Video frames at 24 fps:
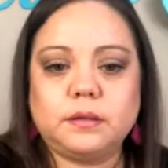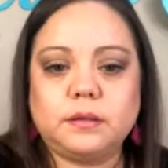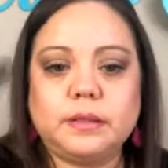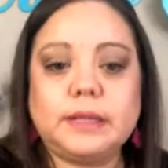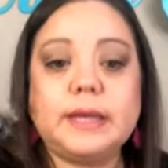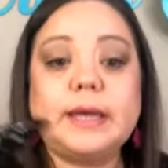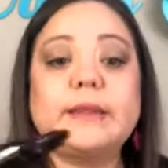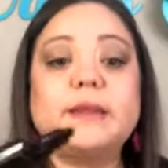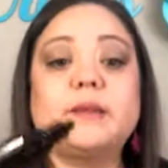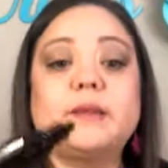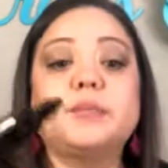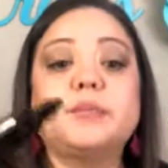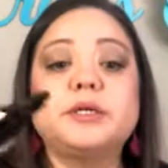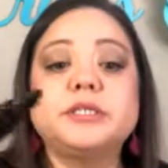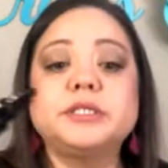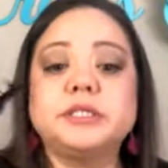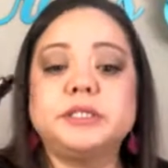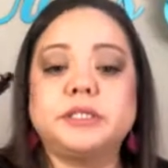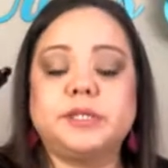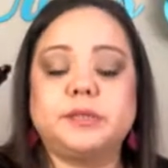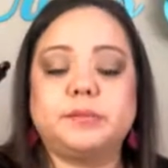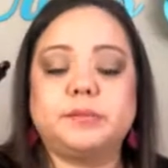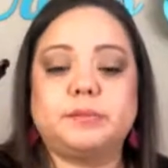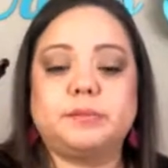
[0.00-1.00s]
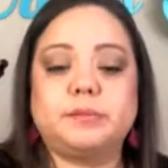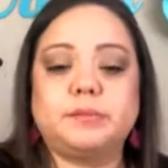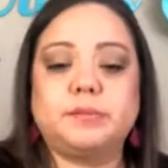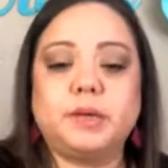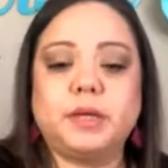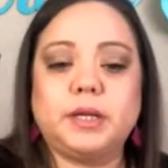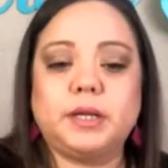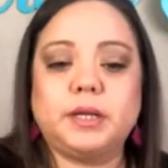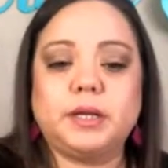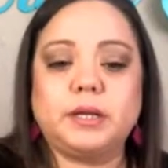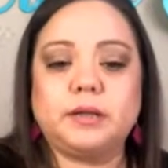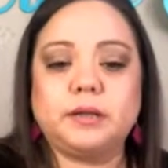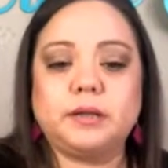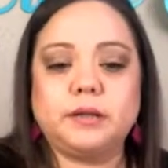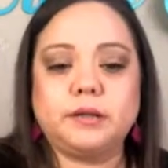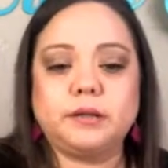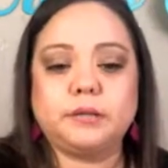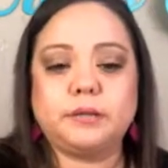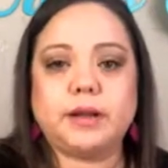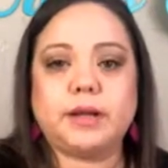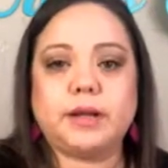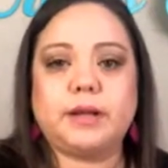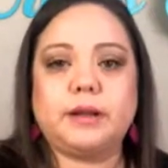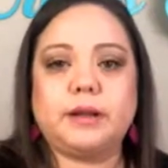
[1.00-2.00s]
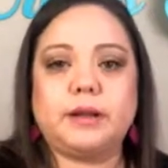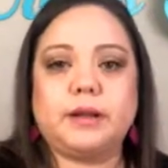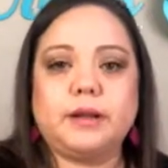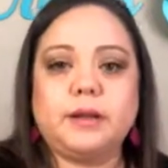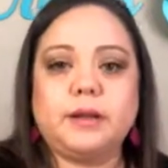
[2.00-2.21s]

Yeah, the brush tip, Monica. You're right.